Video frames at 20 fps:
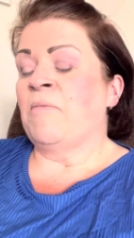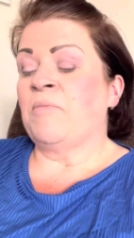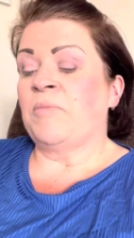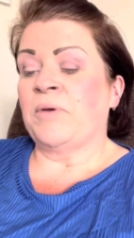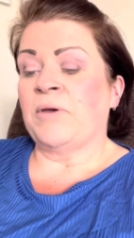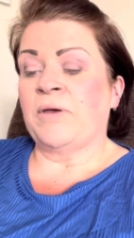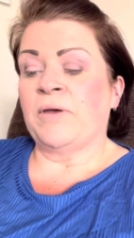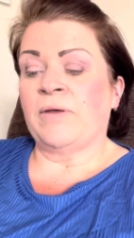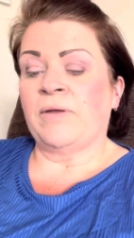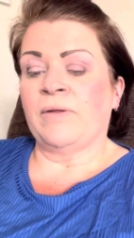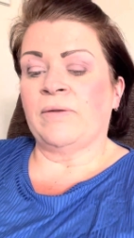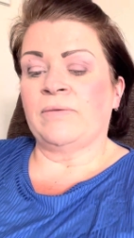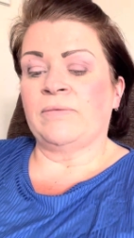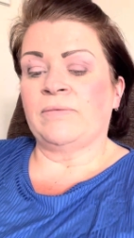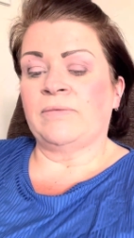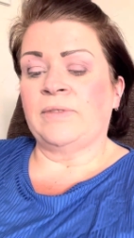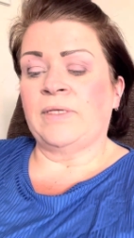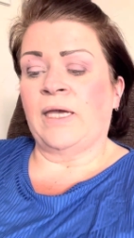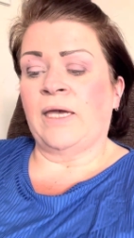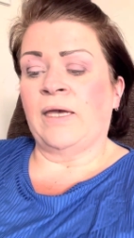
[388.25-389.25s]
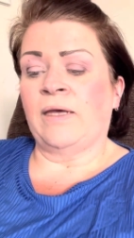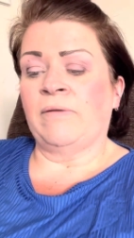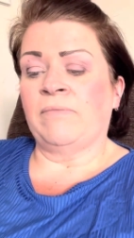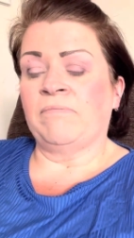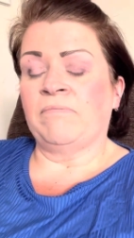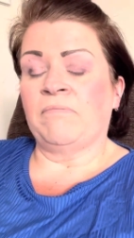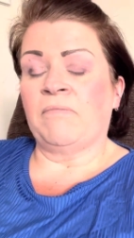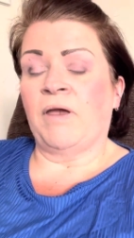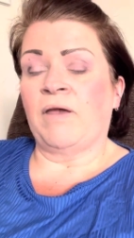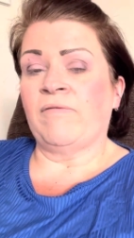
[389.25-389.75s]
but yeah
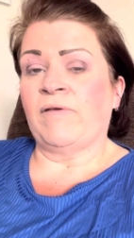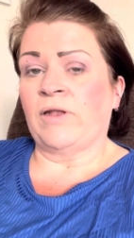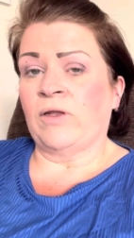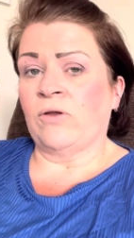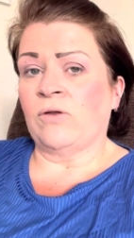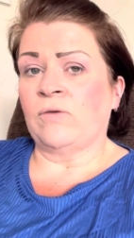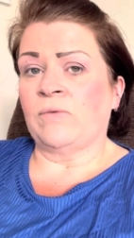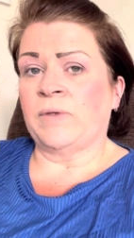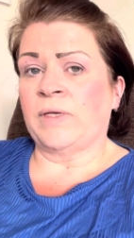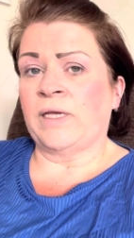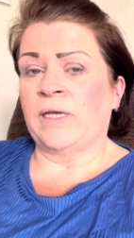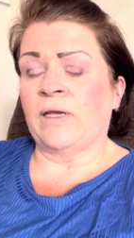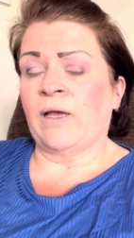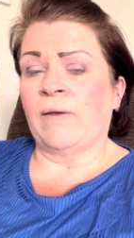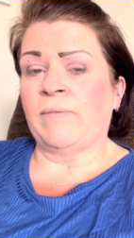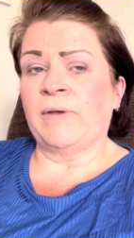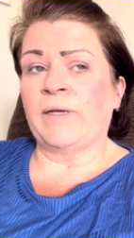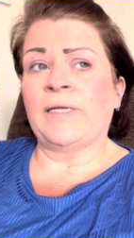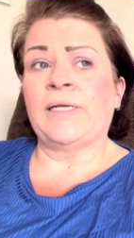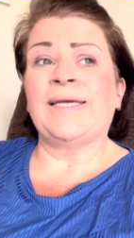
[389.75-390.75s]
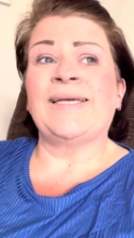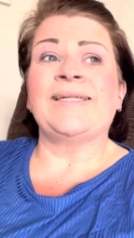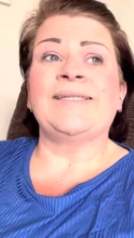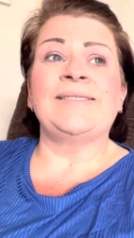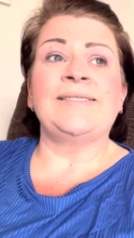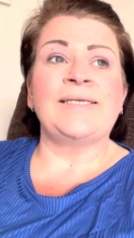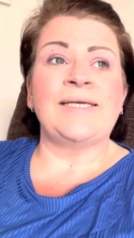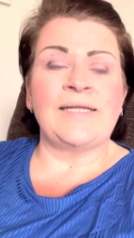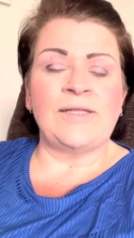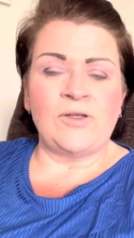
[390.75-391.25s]
i've had a good week i'm going to
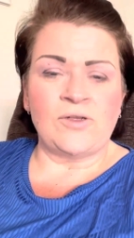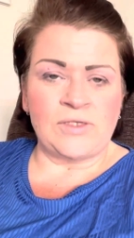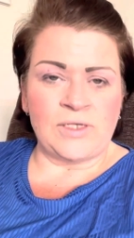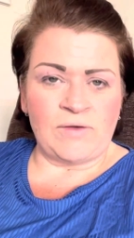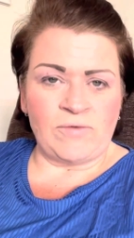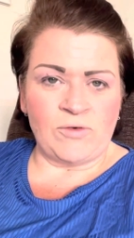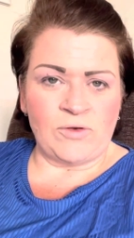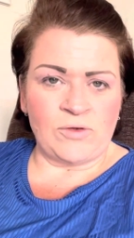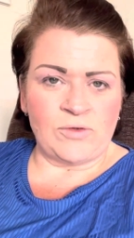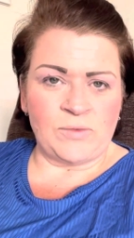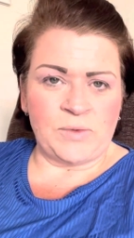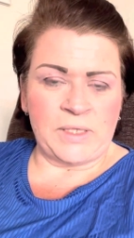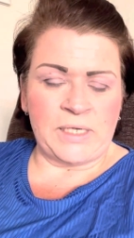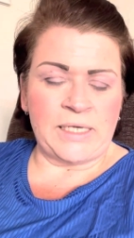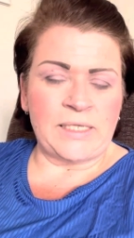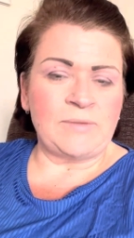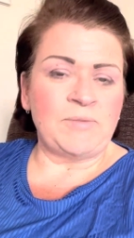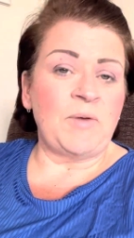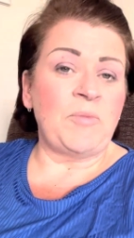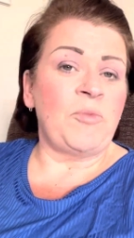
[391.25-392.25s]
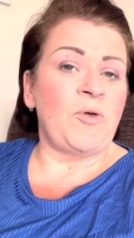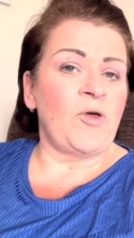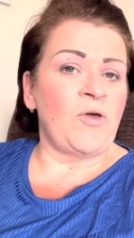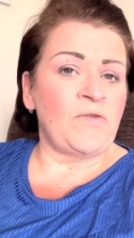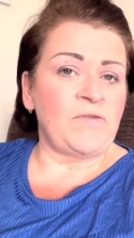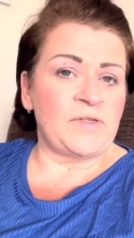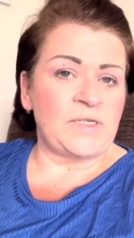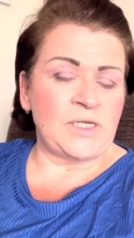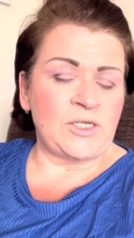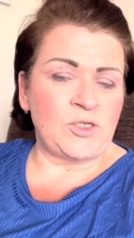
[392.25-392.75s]
continue to have a good week it's my
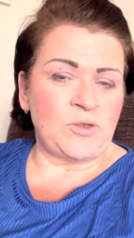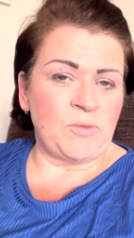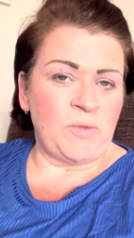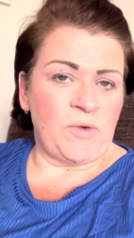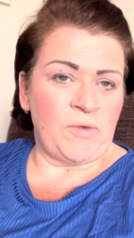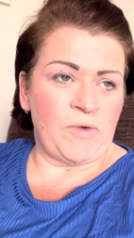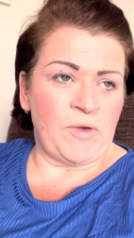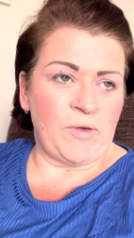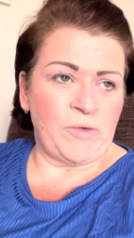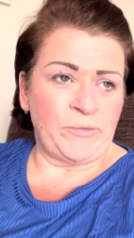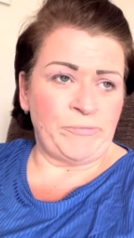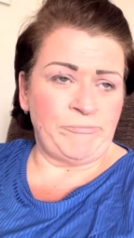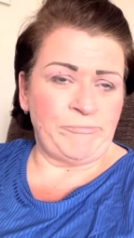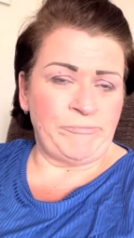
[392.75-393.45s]
birthday tomorrow